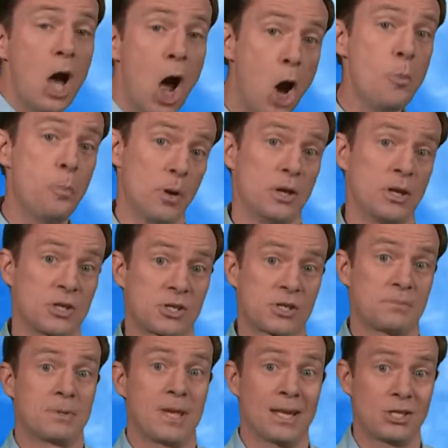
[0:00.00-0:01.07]

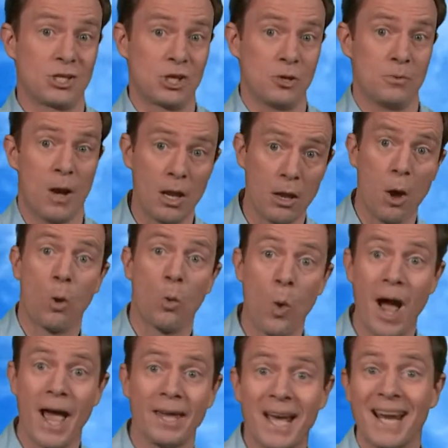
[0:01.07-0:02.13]
Openness gets you a long
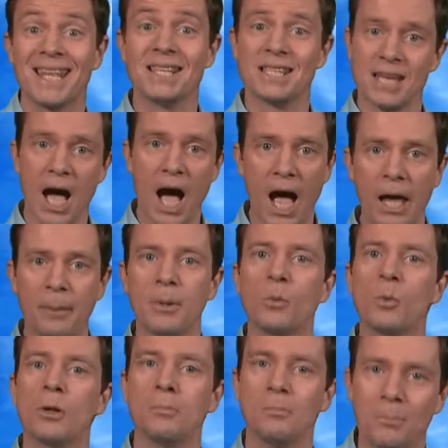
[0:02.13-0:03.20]
way, and in time it
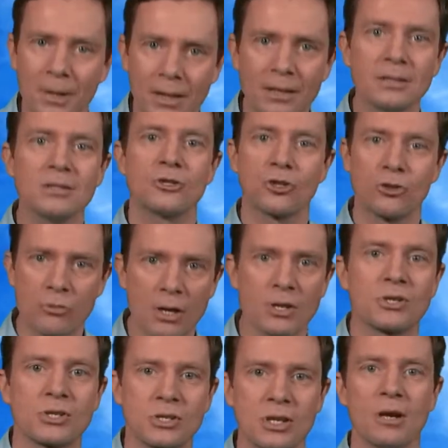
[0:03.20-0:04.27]
will build
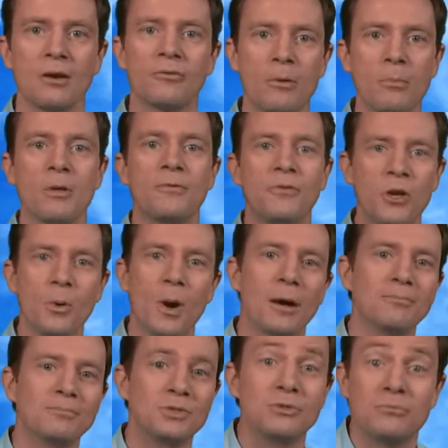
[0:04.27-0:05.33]
trust from the viewer.
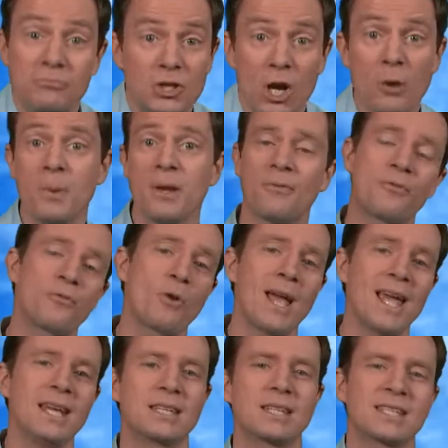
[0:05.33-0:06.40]
Don't be
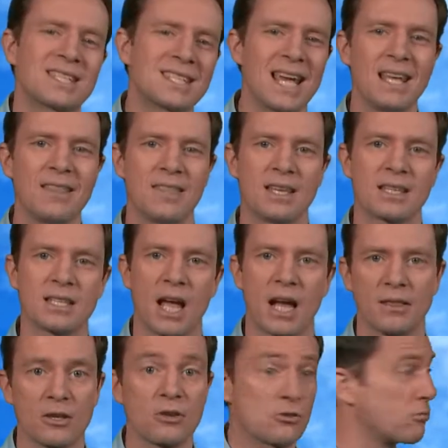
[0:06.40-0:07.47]
afraid to say things
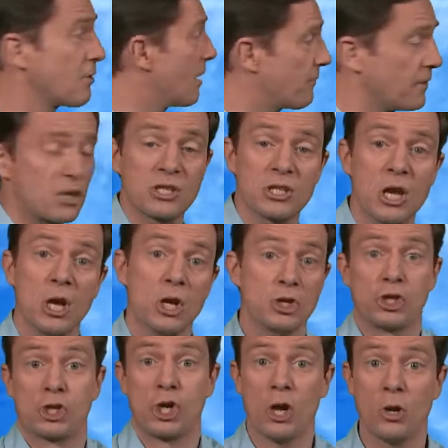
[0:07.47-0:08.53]
like, "The graphics
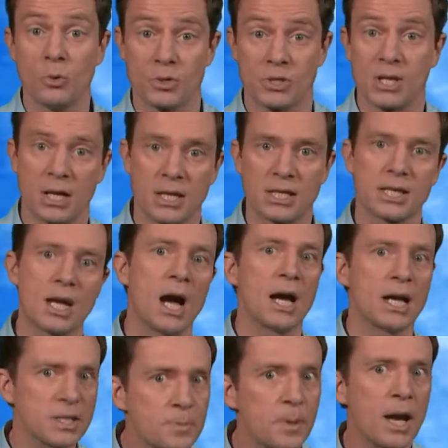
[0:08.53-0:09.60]
show sunny
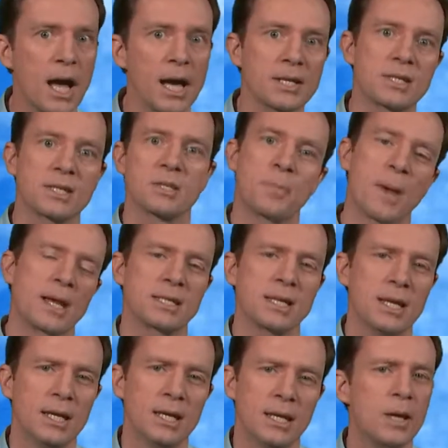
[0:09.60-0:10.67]
skies, but I suspect
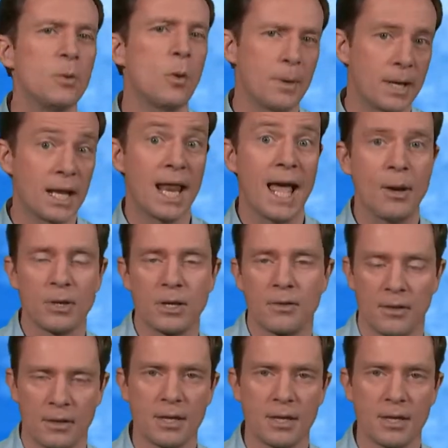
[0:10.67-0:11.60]
it will be cloudier than